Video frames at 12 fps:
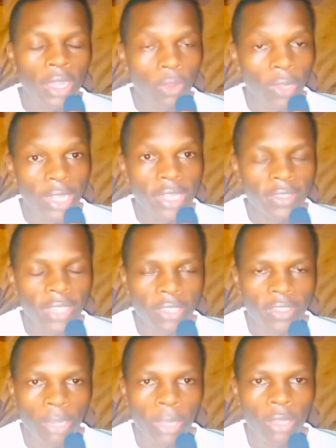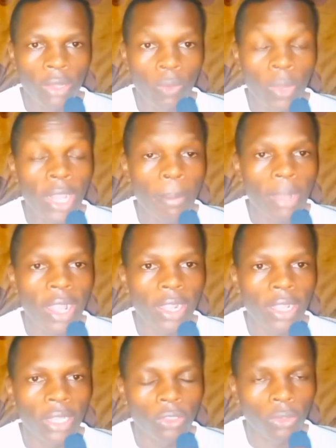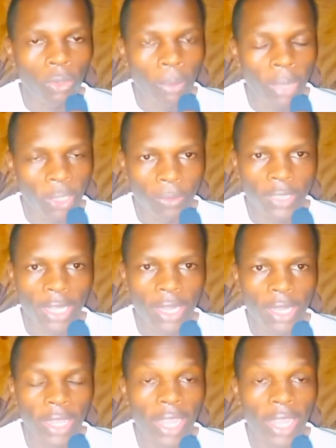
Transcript: Now, ladies and gentlemen, welcome back to my YouTube channel,